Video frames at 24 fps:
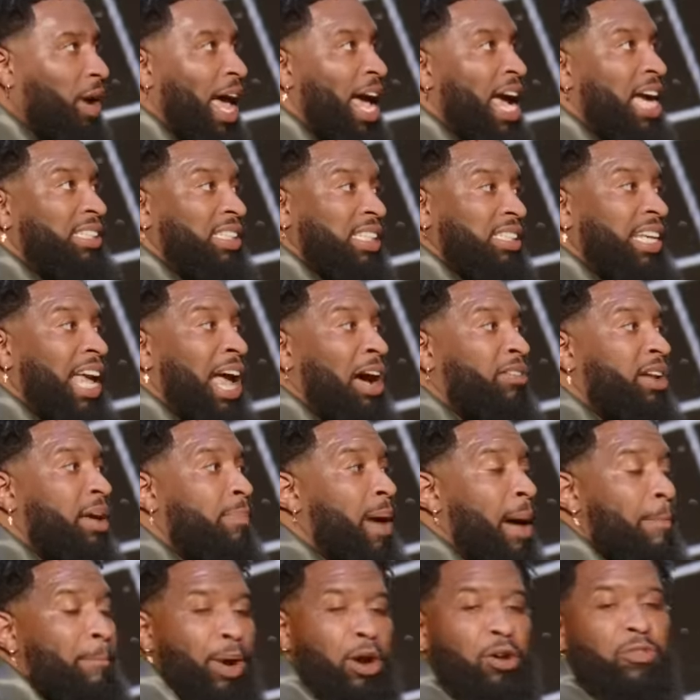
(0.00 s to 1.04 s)
age is counted
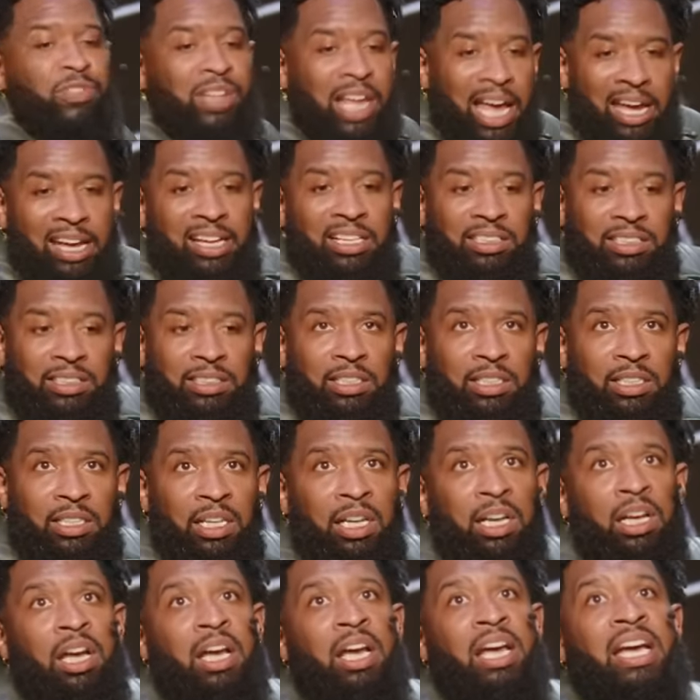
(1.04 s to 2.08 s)
by birthdays,
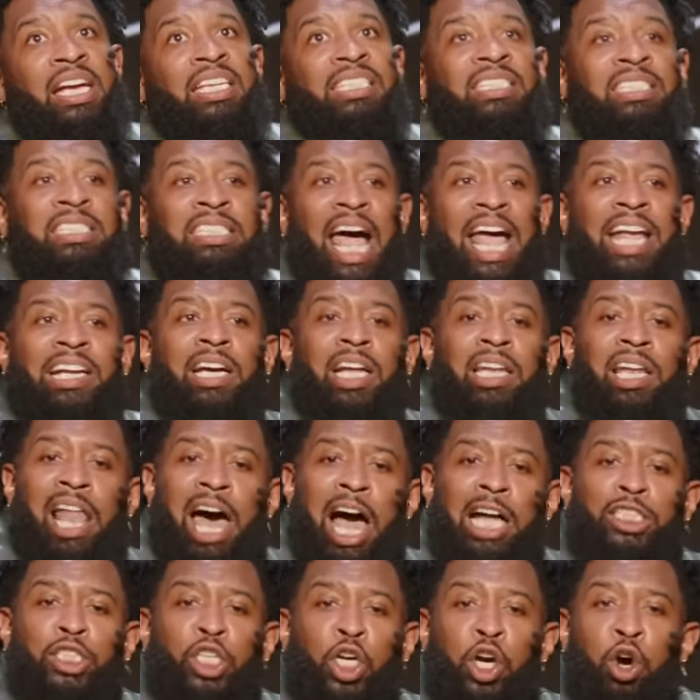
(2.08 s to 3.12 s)

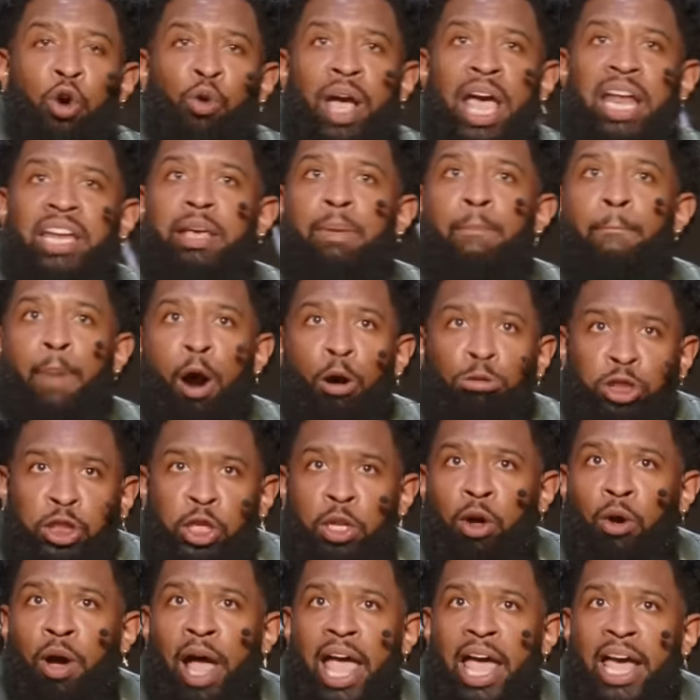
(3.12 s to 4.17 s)
psychological and
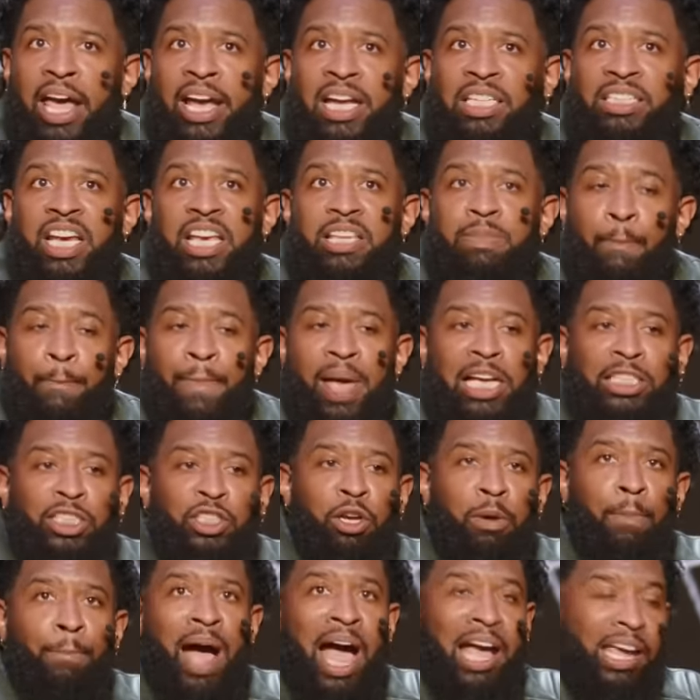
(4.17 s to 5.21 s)
emotional age is
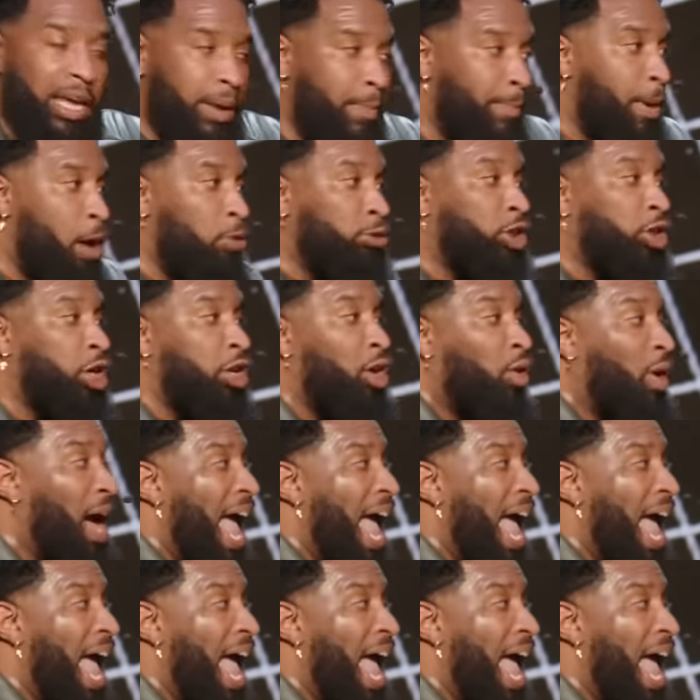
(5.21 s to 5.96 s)
measured by emotional